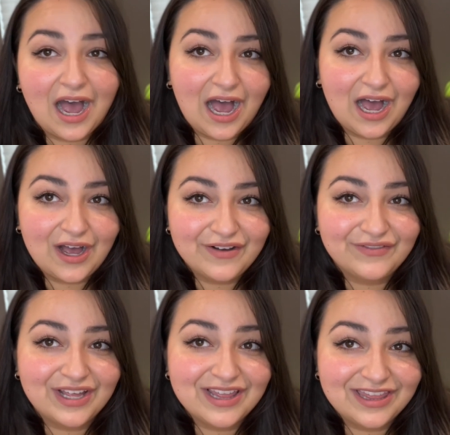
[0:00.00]

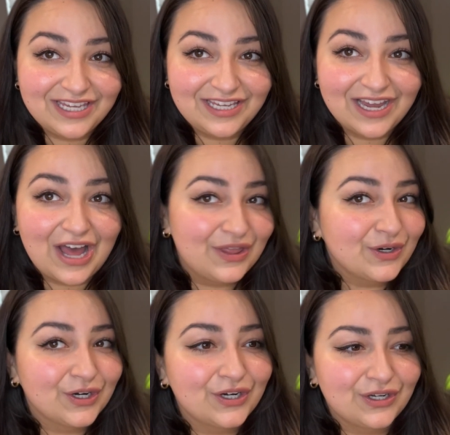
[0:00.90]
of the
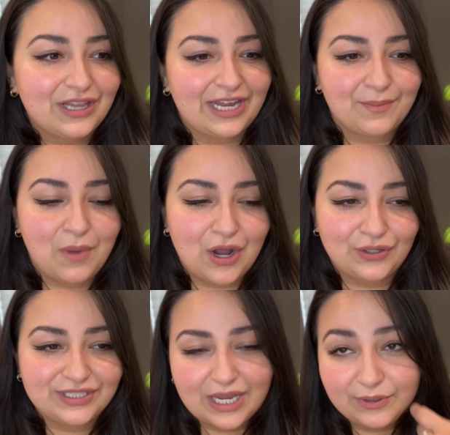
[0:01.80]
other like
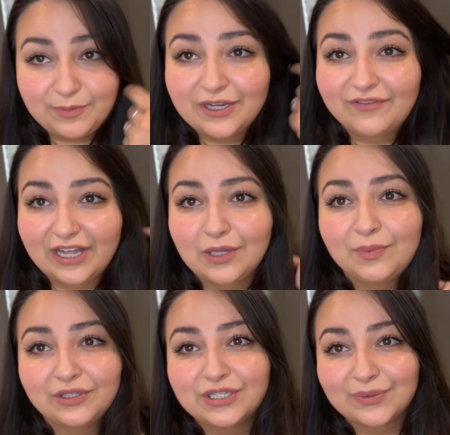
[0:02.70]
models that would be
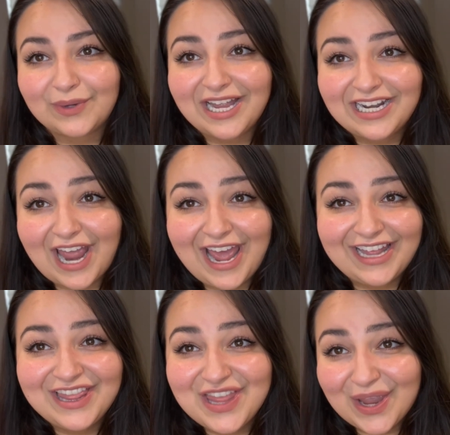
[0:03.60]
available to rent
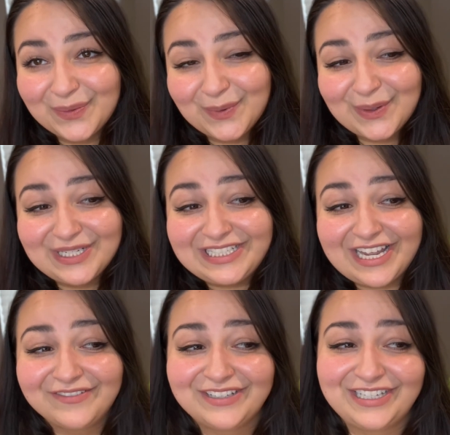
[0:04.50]
and they were
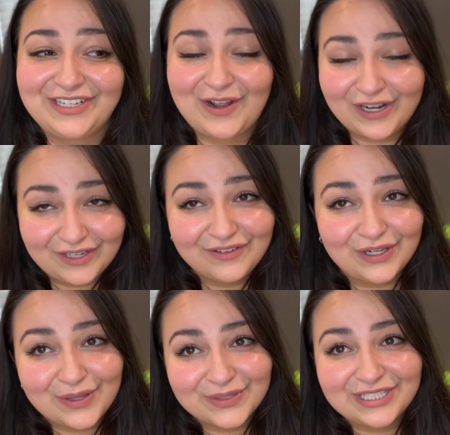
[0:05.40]
definitely not
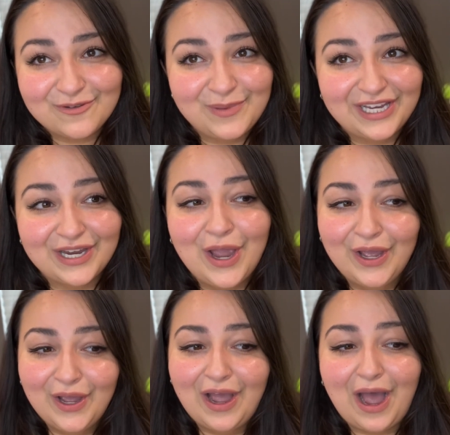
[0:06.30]
even close to being
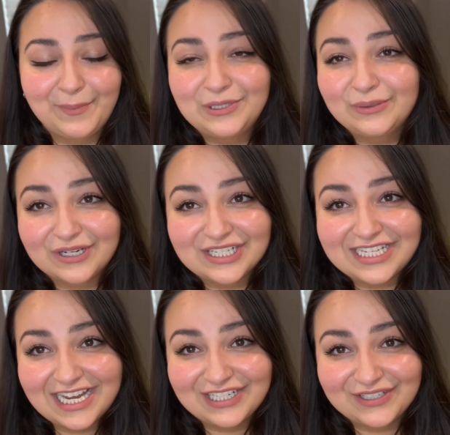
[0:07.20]
up to our
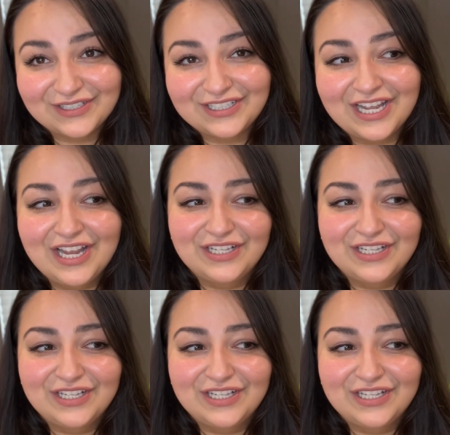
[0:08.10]
standards.